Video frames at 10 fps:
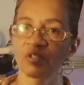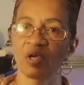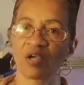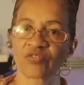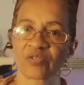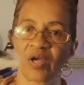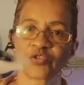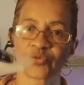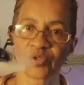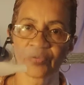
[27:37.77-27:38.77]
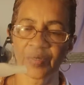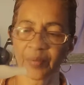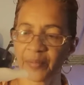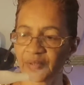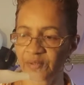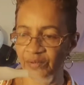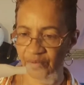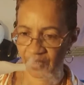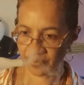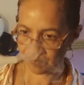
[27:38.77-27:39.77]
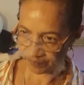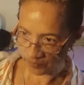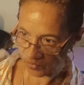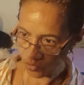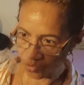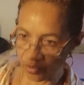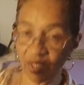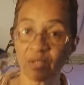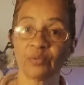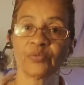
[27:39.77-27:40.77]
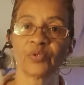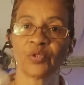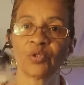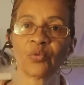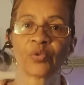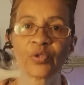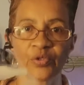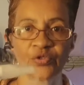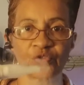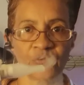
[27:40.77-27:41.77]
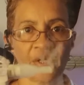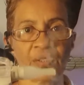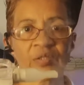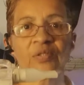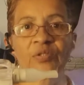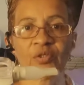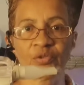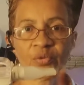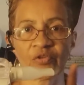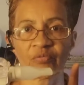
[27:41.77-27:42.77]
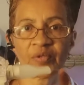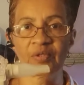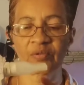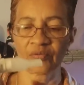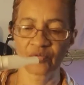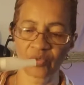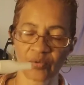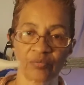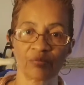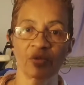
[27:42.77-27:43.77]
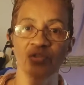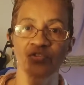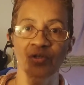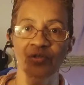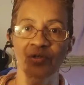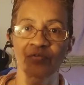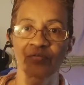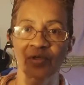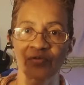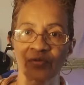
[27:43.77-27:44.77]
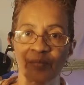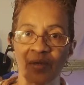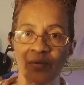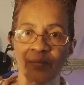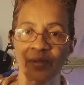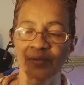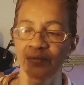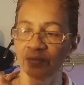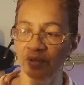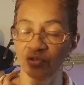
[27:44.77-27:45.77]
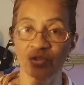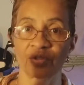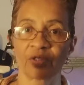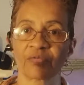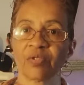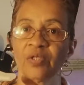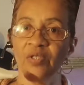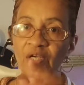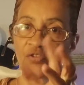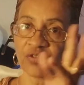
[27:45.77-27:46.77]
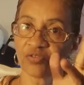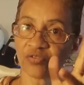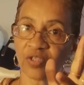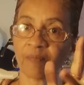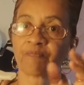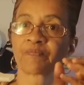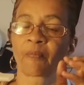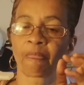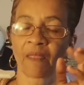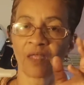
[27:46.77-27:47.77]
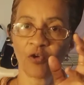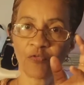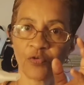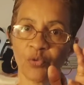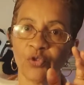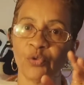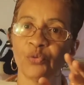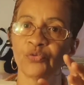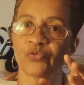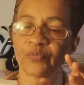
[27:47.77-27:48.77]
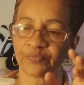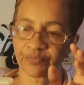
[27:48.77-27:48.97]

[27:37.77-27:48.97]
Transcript: Guys, I truly recommend it, okay? So now, we're going to try the USB. So, I shut it off. It has a power button. I shut it off. Now, you see the steam. If you use